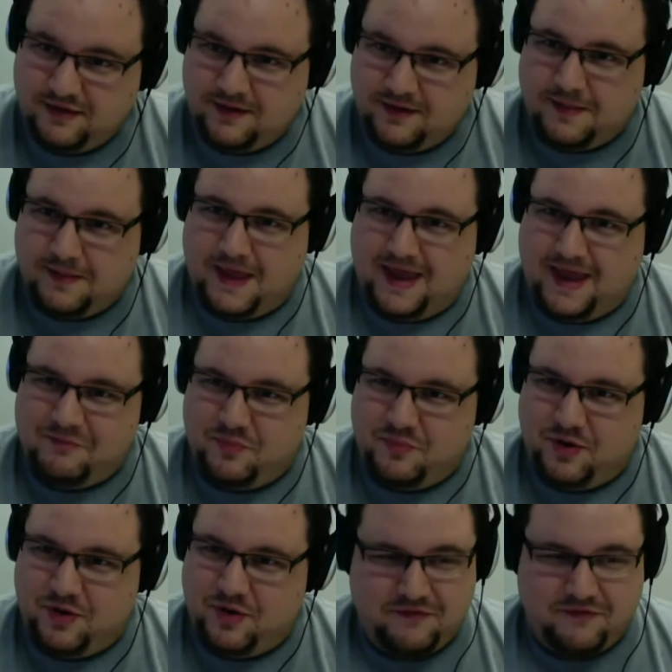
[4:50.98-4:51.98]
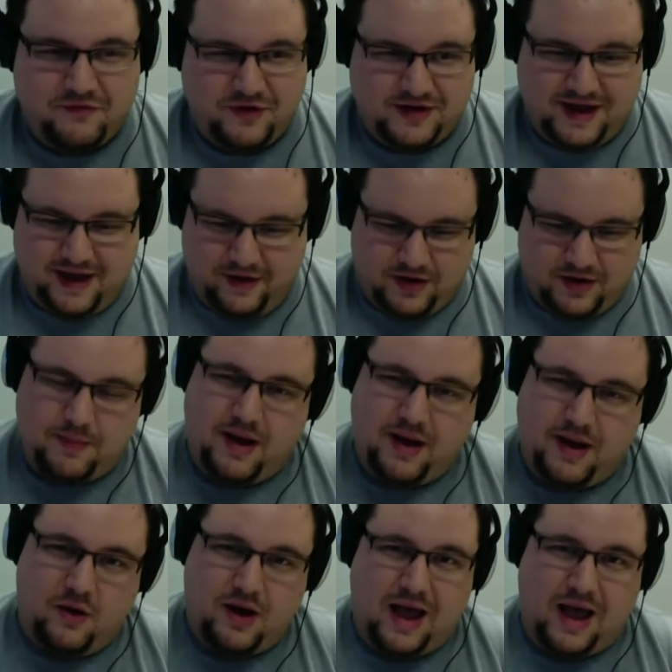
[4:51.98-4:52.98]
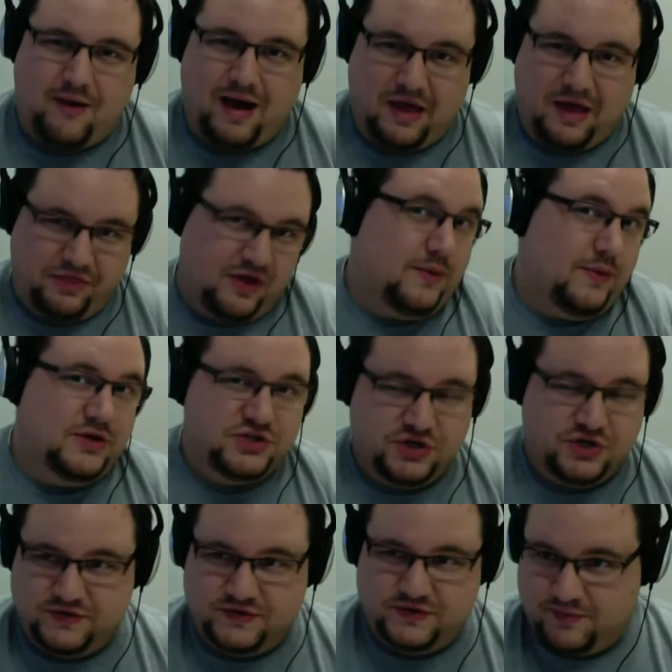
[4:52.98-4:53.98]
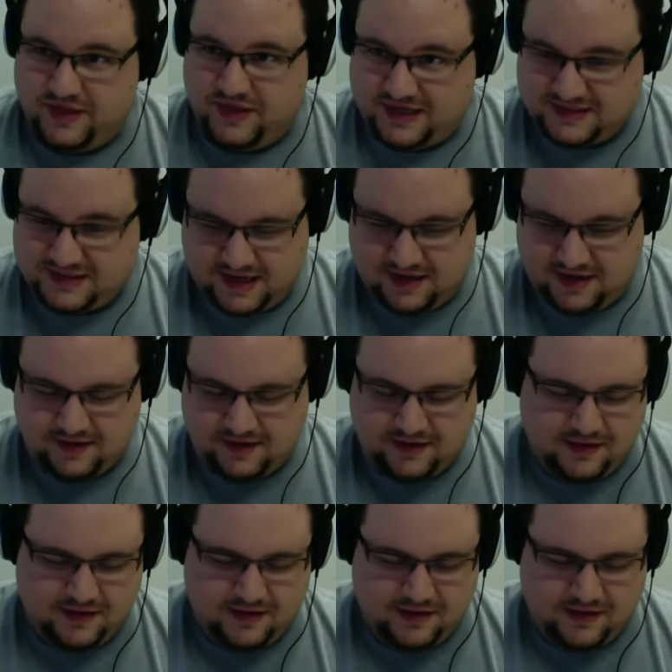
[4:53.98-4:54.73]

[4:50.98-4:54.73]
and put my foot down about how I thought we should do something instead.